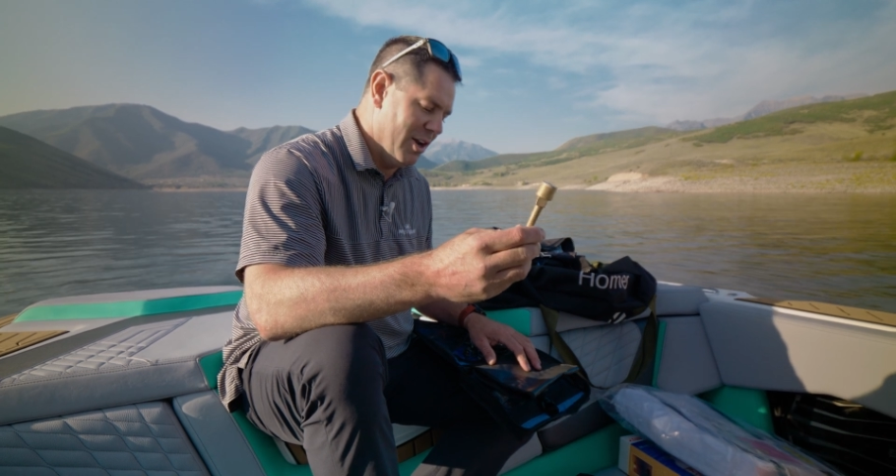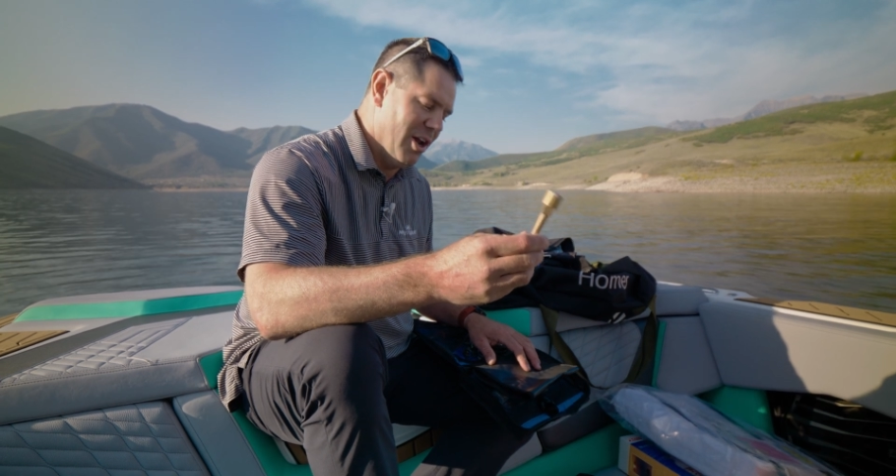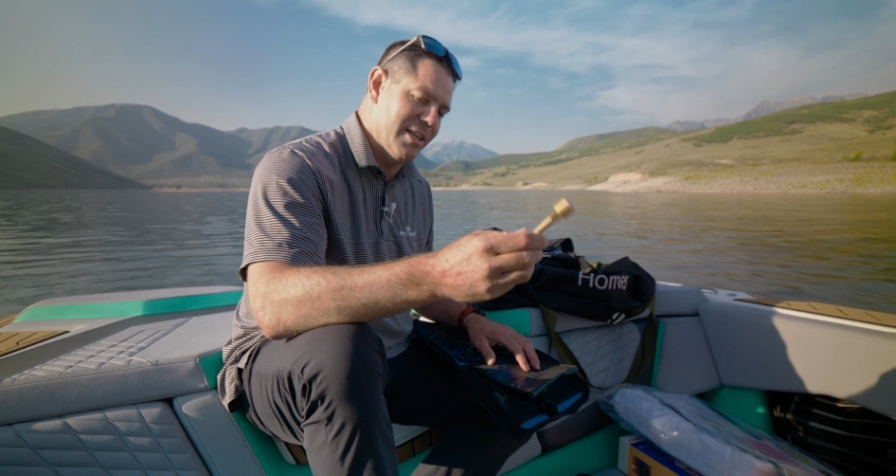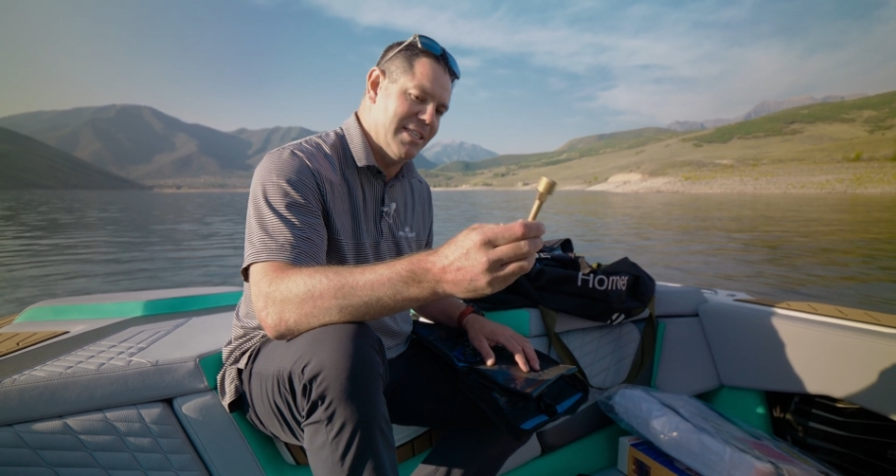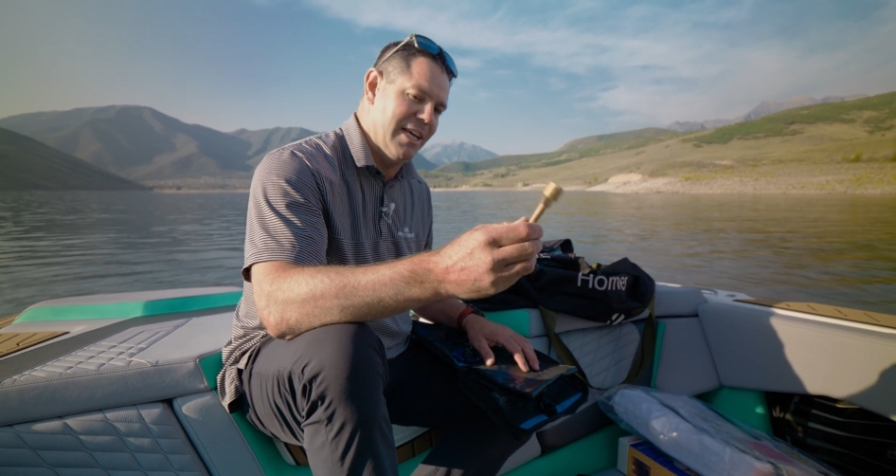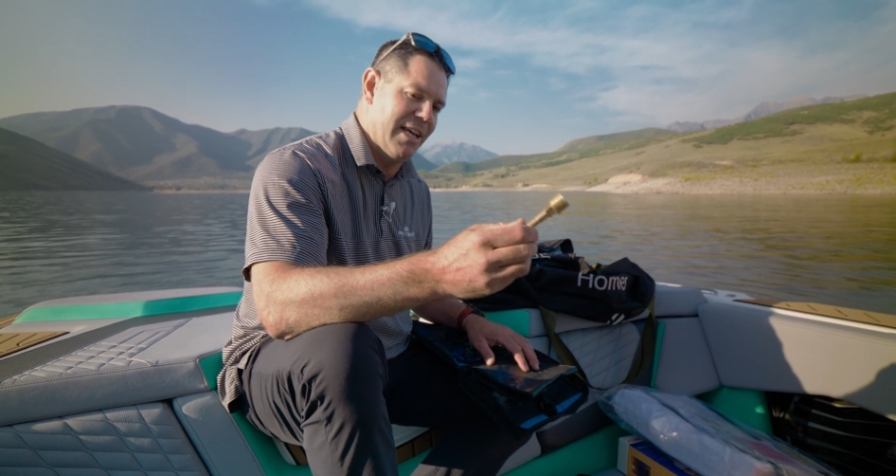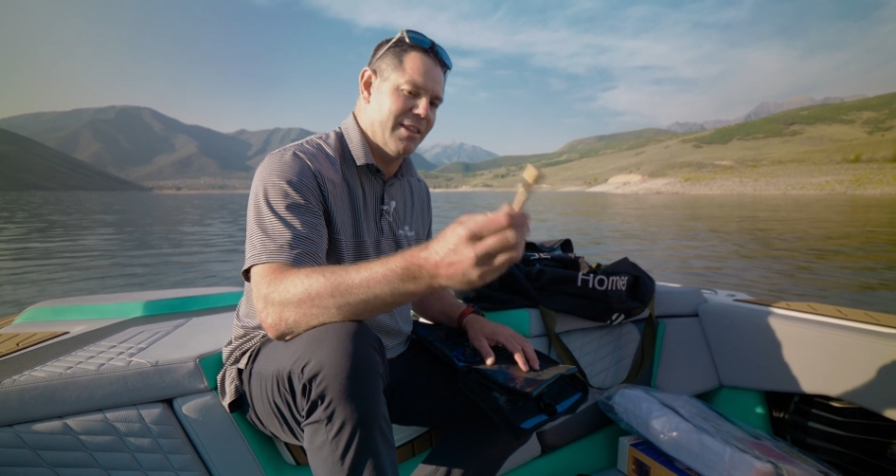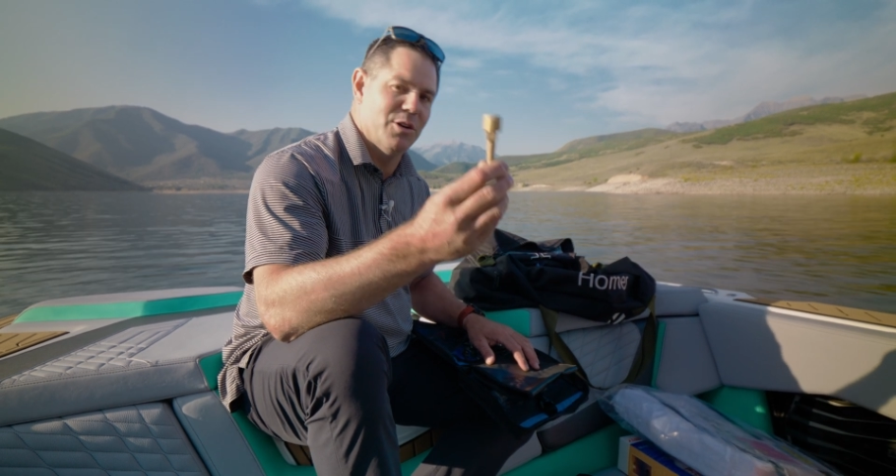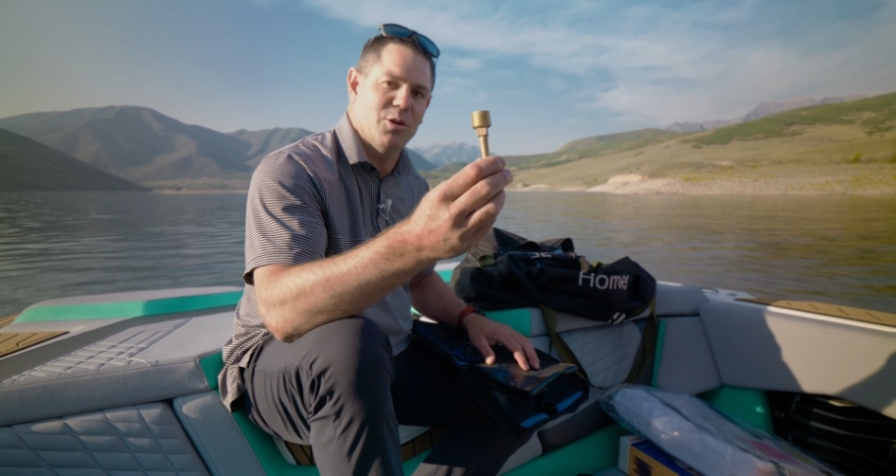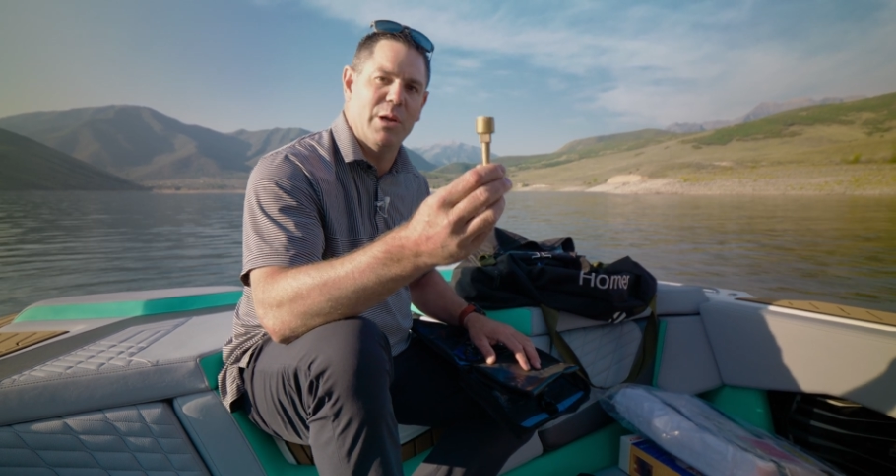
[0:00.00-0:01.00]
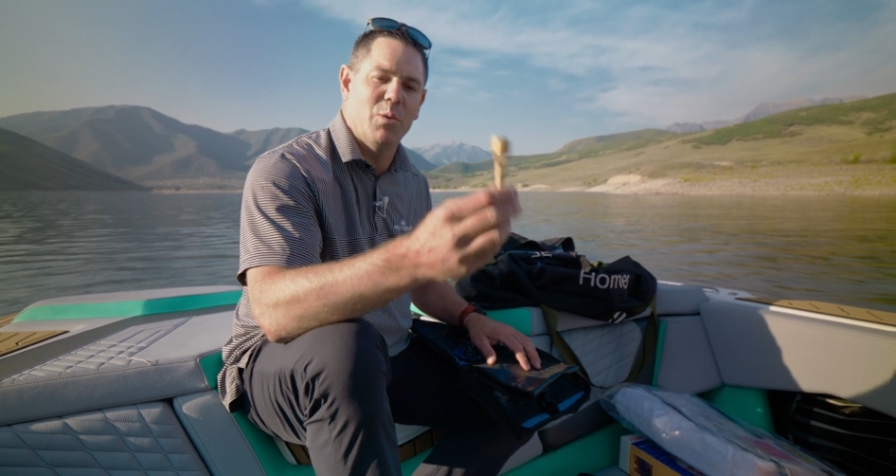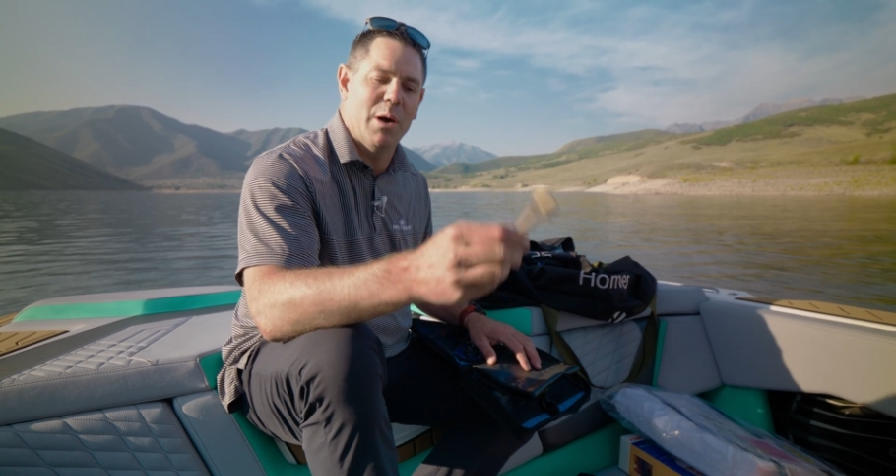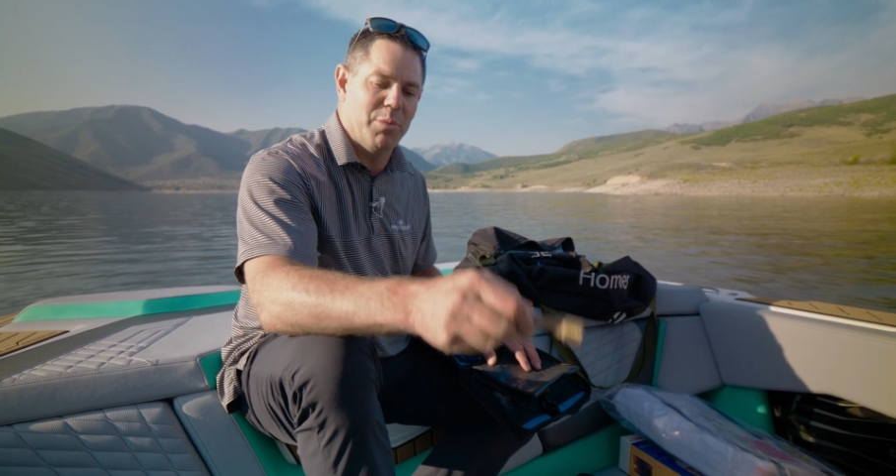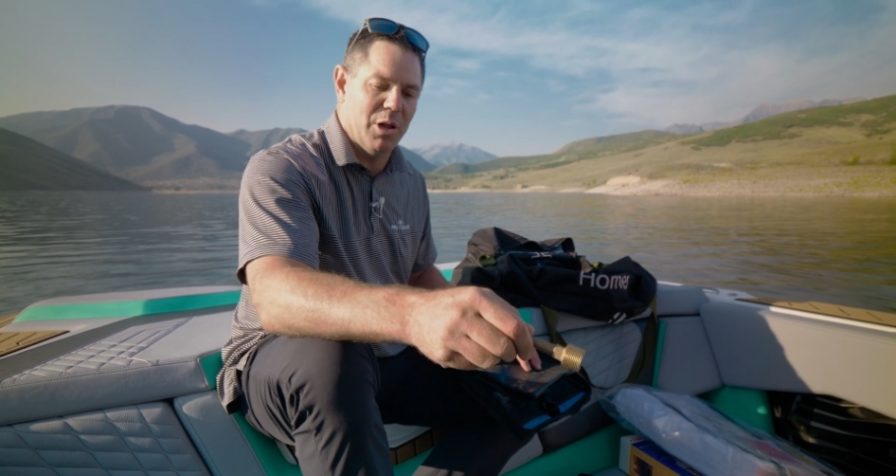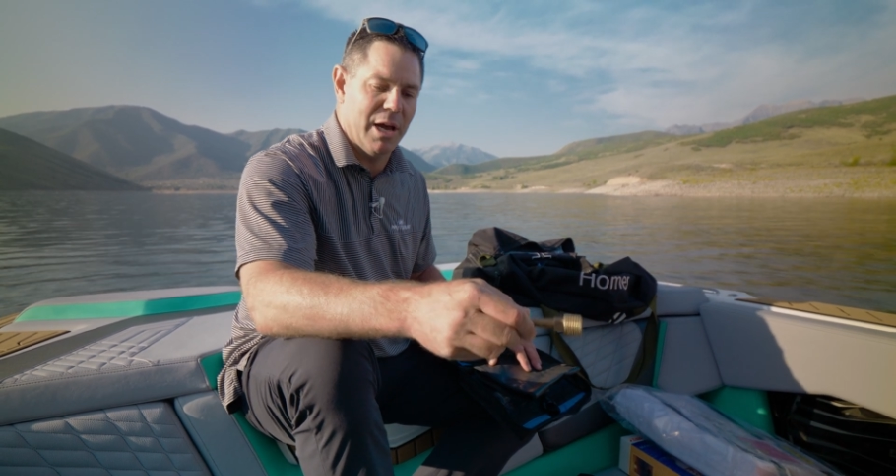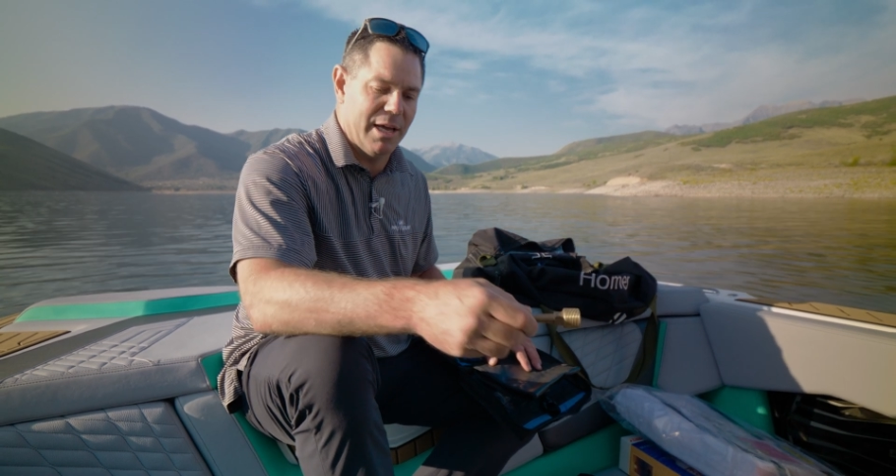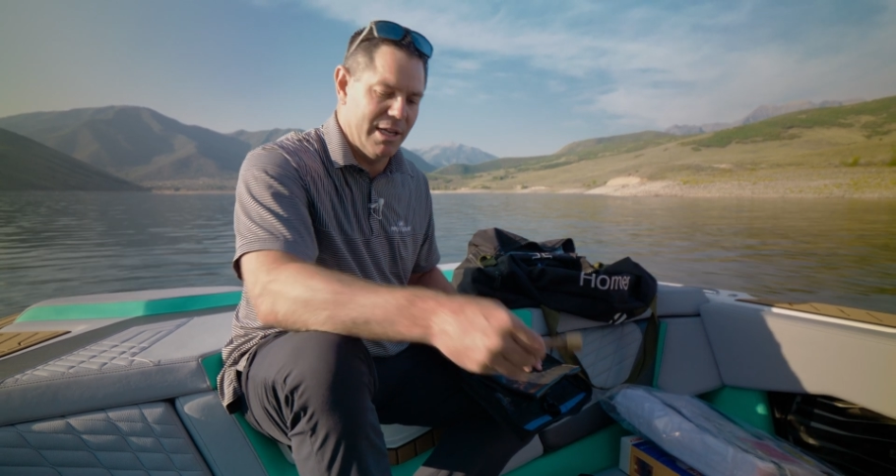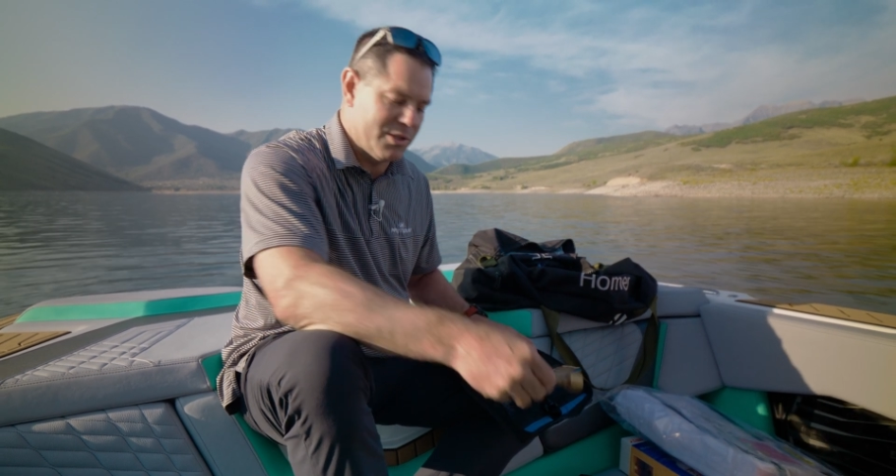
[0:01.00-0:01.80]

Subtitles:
a Nautique, there's only one plug and